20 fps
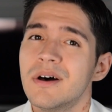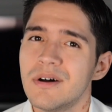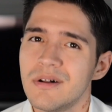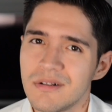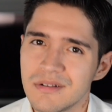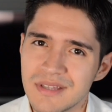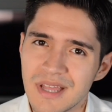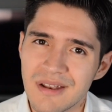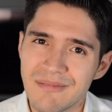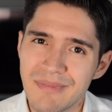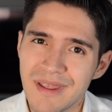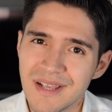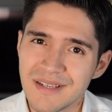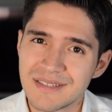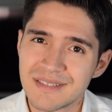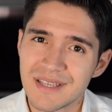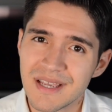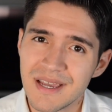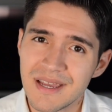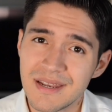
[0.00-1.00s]
All that being
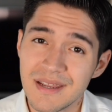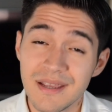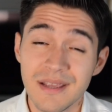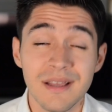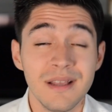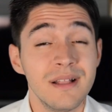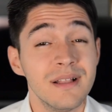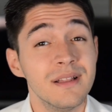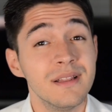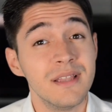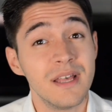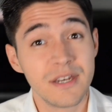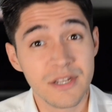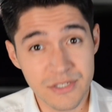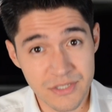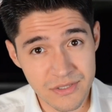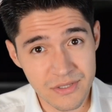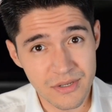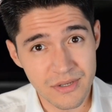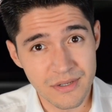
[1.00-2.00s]
said, let us
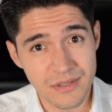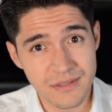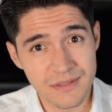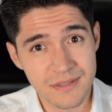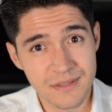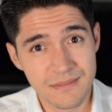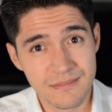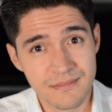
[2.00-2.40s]
start.